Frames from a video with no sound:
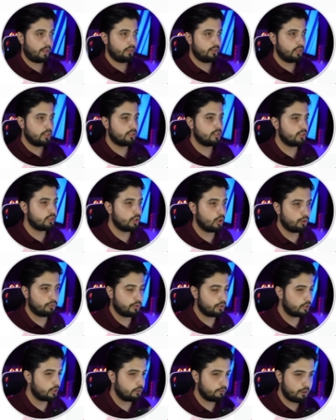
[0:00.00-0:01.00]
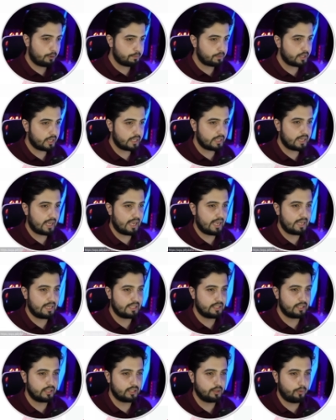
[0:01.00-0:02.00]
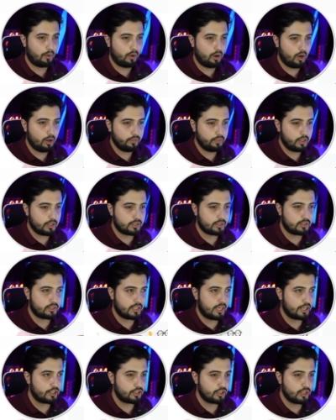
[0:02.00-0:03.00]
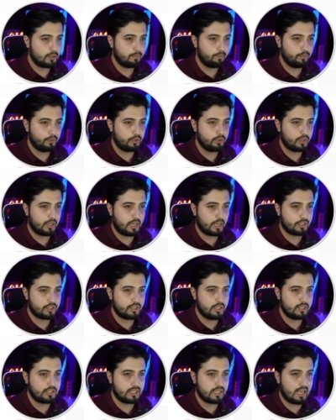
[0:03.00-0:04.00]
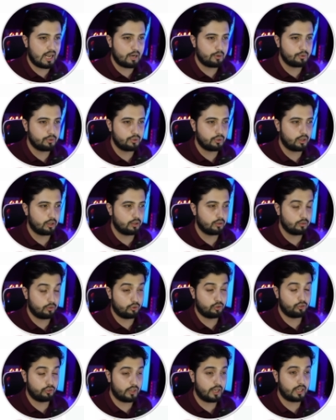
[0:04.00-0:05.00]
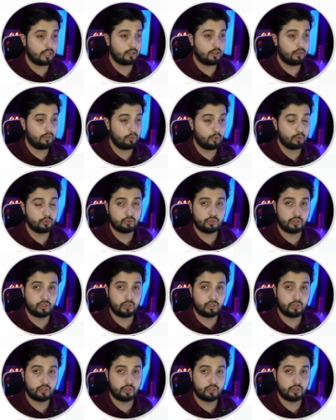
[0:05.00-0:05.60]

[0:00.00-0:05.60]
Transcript: This is the official website, and uh, on this section, you can actually see how you can create those